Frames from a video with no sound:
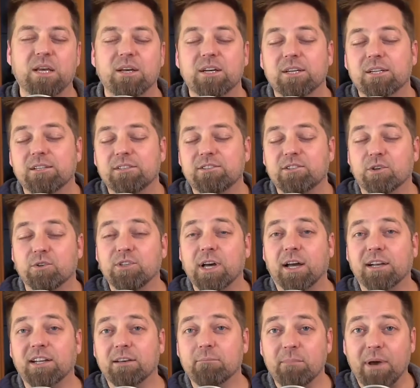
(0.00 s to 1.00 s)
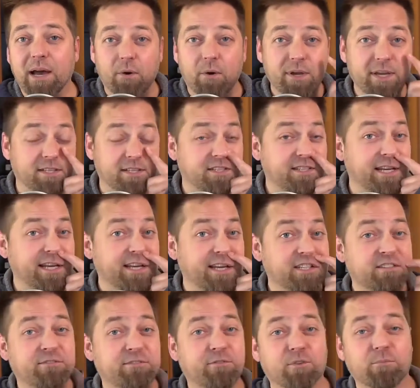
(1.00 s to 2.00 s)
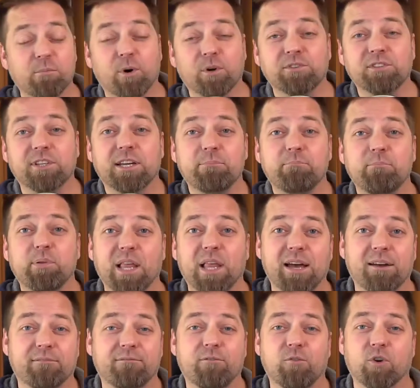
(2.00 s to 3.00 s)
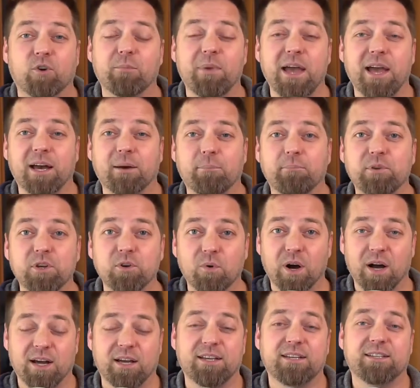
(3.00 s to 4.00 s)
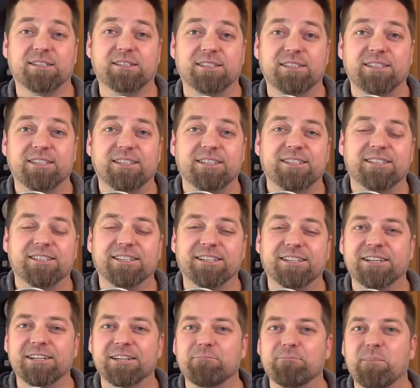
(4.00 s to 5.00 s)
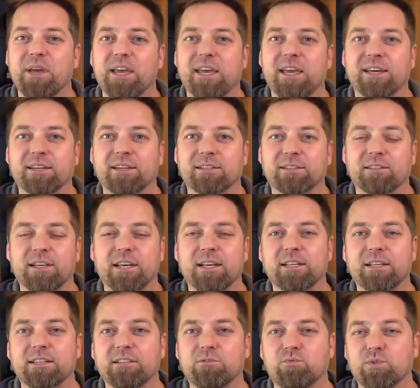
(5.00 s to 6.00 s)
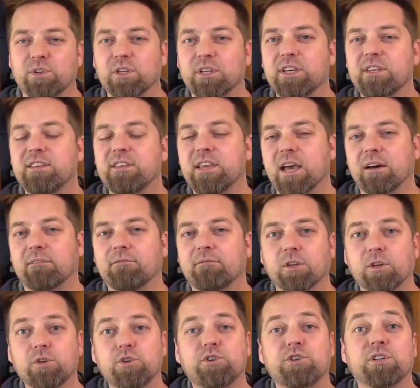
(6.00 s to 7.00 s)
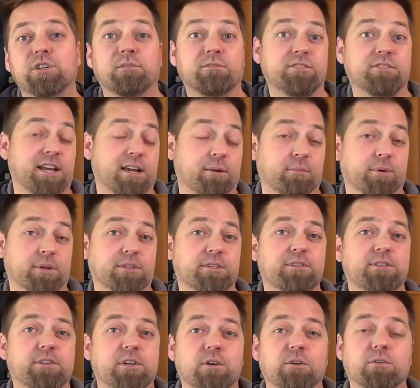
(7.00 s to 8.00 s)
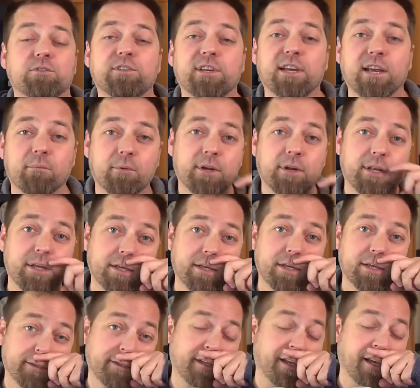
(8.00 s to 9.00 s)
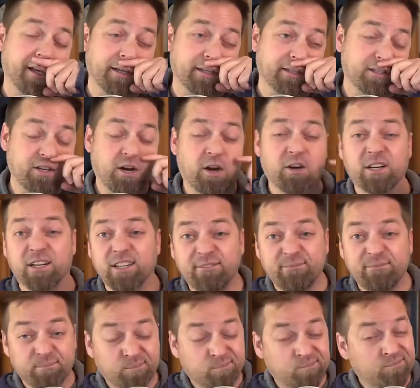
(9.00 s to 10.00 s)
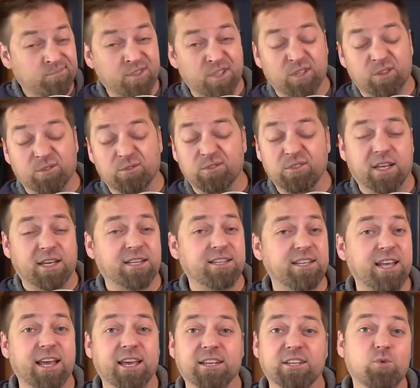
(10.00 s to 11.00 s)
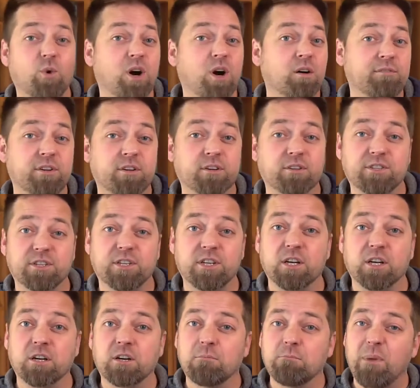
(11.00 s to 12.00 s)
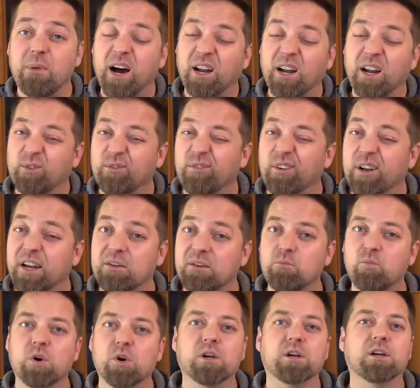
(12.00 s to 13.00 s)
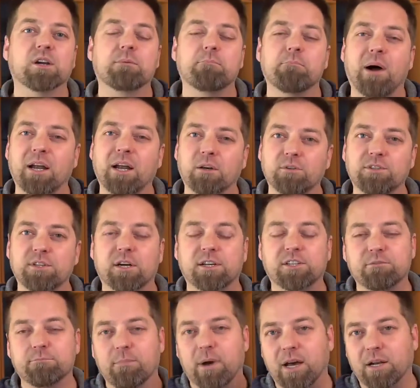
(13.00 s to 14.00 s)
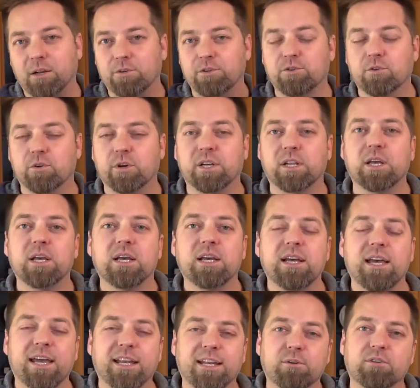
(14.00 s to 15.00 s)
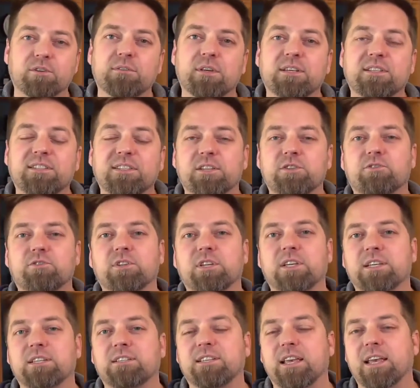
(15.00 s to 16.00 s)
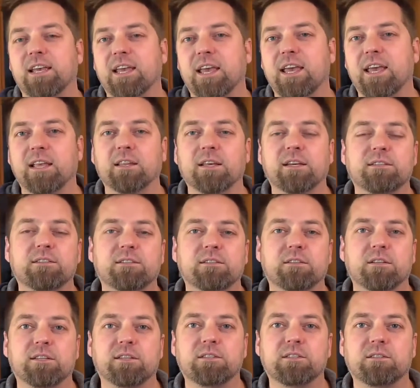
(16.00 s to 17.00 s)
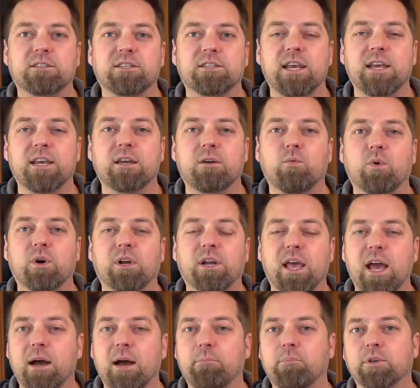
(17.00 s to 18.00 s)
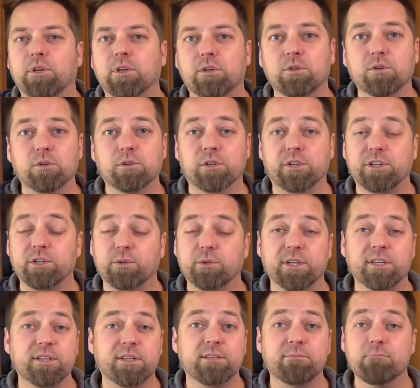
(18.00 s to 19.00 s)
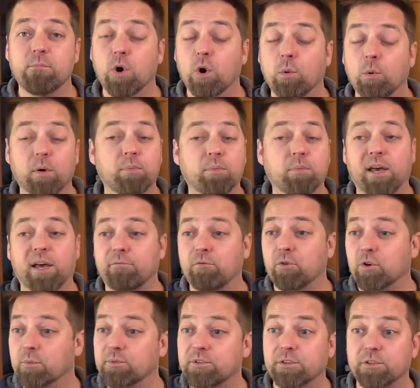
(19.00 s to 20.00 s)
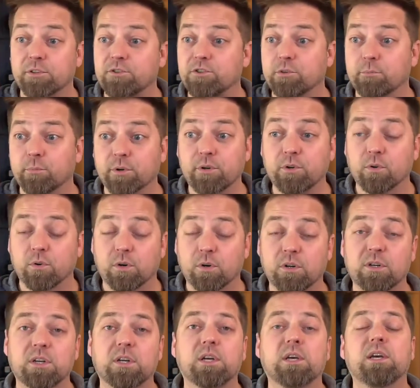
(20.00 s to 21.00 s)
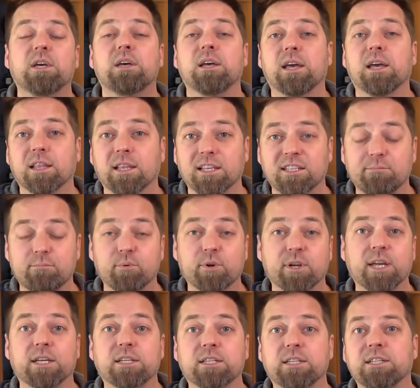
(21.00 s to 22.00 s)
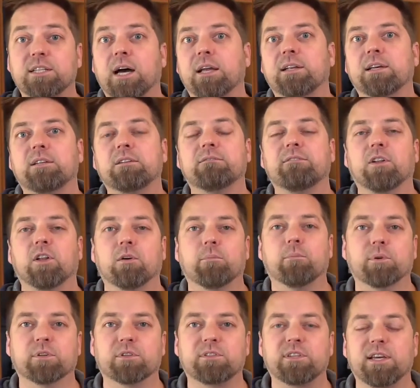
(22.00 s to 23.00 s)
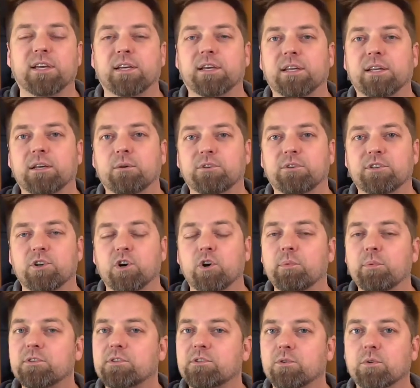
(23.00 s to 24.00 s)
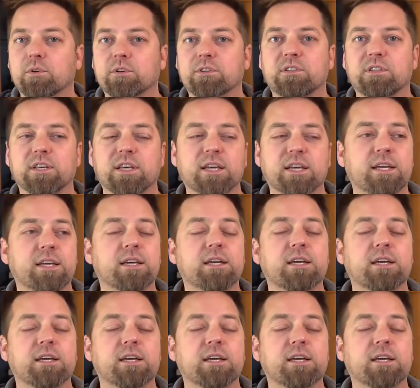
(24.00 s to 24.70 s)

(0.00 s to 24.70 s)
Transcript: So .NET MAUI, it stands for Multi-Platform App UI. And it is really the evolution of Xamarin. So Xamarin is started, like 10, 12 years ago, mono framework, mono touch, mono droid. And it was essentially saying, hey, let's take what Apple and Google are doing, these mobile platforms that are super cool, and let's bring it to .NET developers. And it was an open source thing.